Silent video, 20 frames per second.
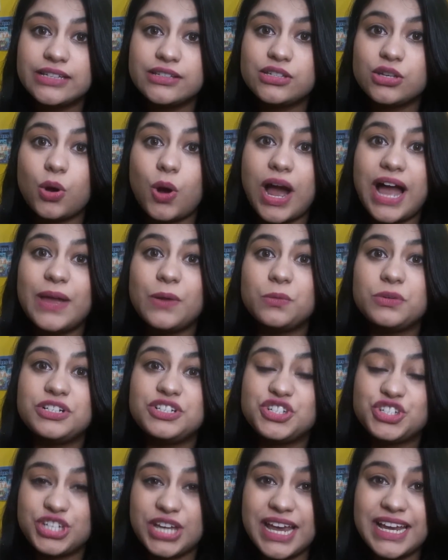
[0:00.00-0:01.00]
So I will
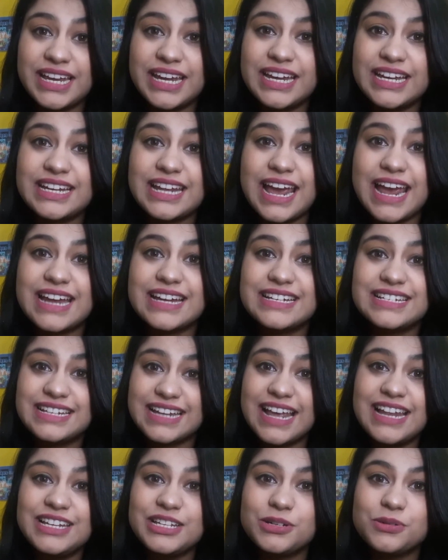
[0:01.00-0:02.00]
check it and
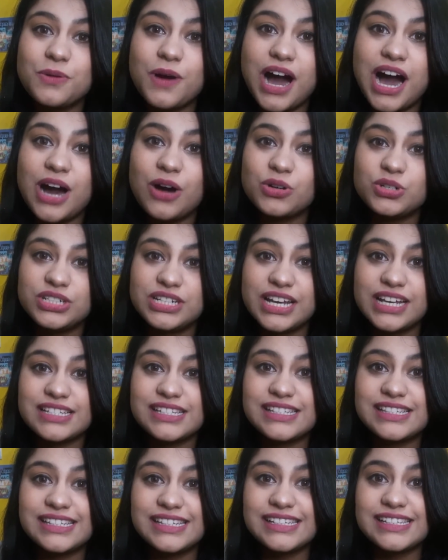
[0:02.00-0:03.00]
tell you how does
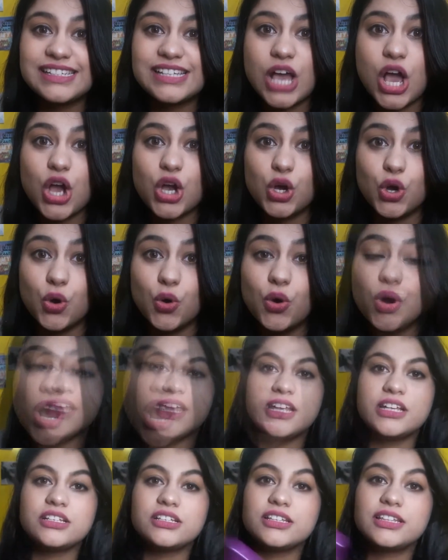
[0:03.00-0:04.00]
this go.
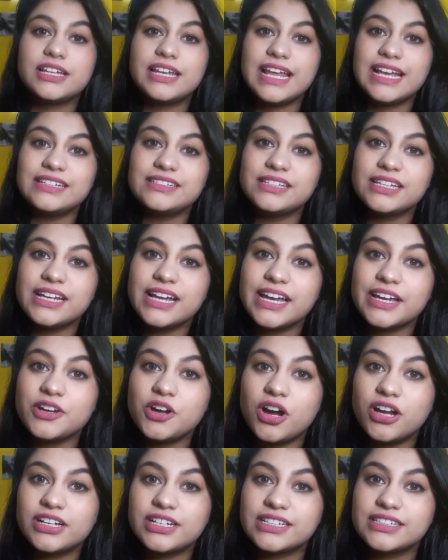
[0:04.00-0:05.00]
So the next thing I
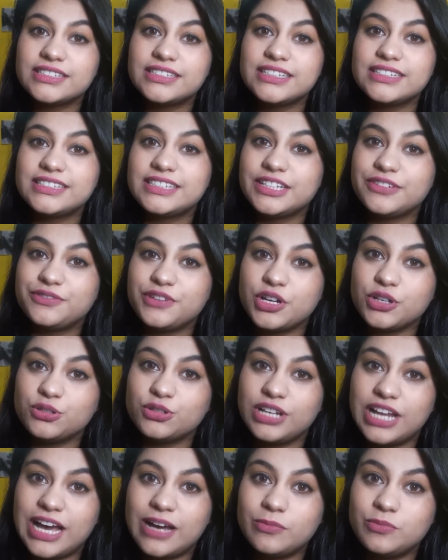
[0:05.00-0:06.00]
got is this Divya
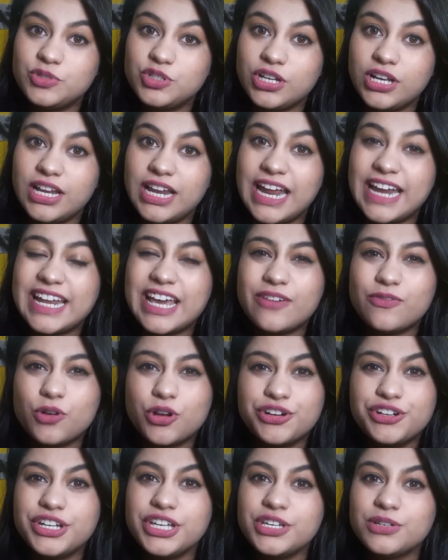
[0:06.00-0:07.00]
Gulab Gel, and I've
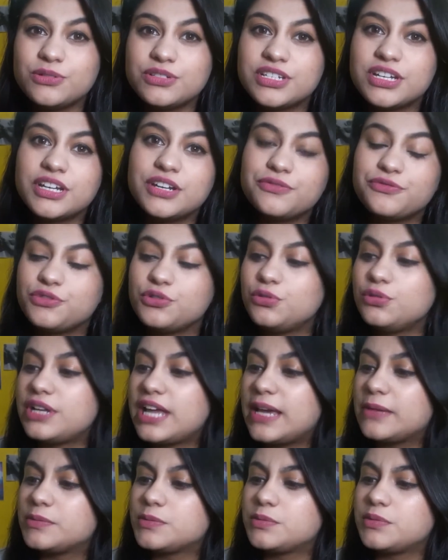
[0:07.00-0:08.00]
already used it a few
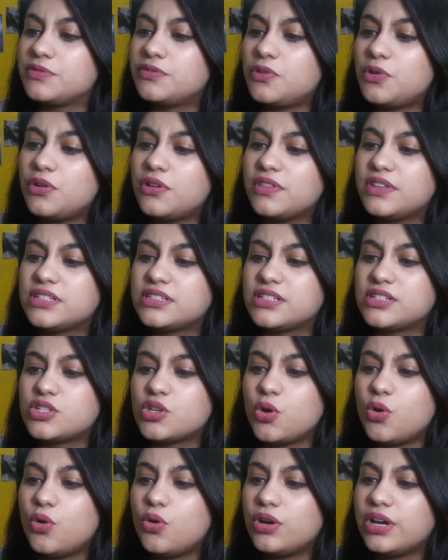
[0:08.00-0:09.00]
times before. This is
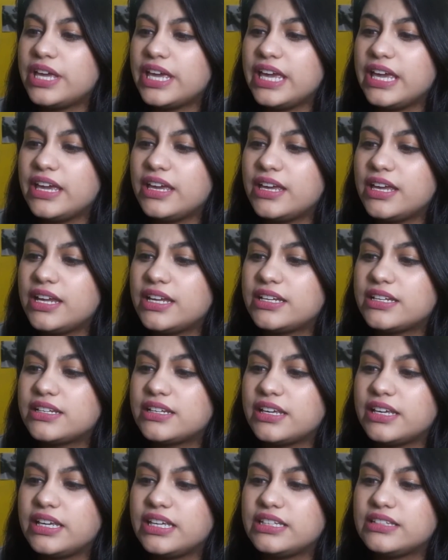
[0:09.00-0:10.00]
okay. It
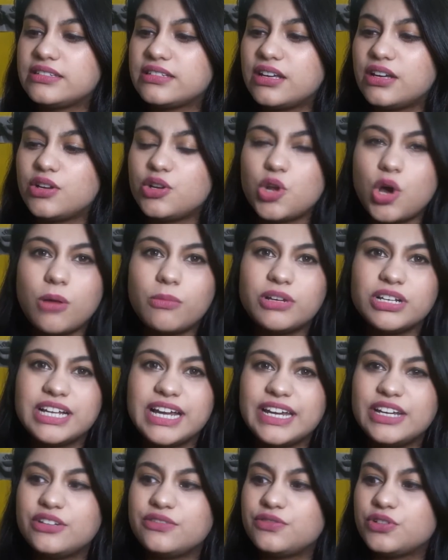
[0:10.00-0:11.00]
is a normal
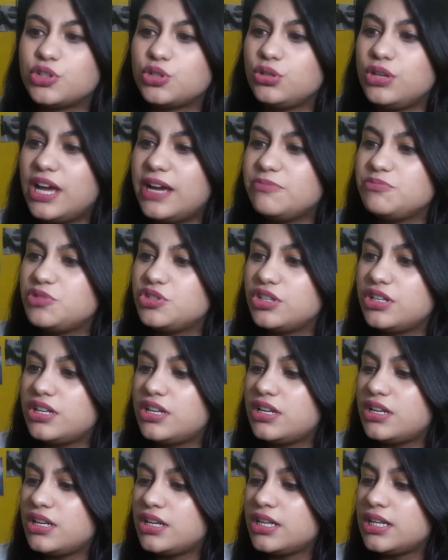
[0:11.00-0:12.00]
kind of a gulab
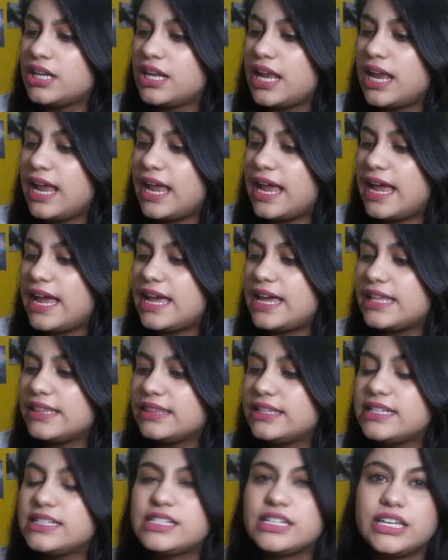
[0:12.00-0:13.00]
gel, and
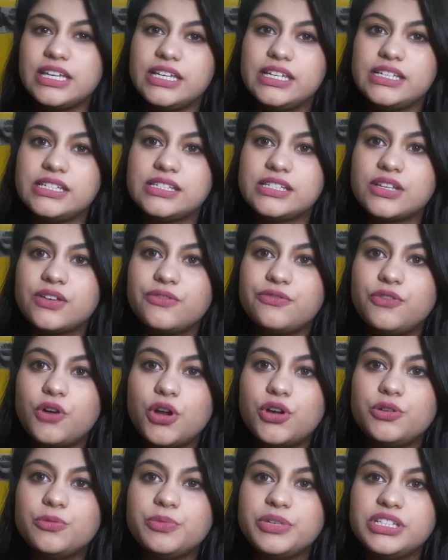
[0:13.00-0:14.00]
this is
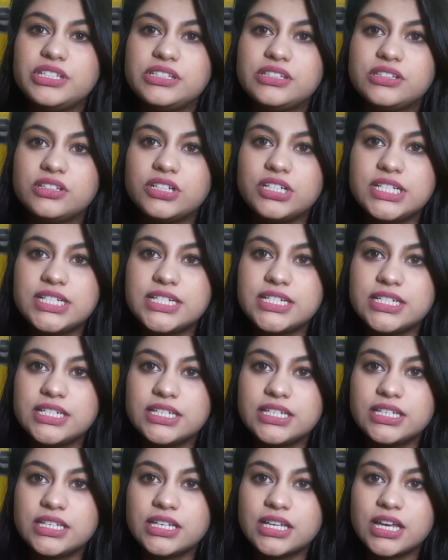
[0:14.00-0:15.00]
for rupees
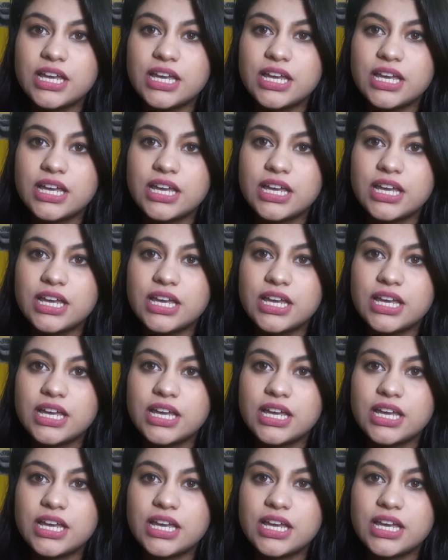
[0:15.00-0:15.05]
30.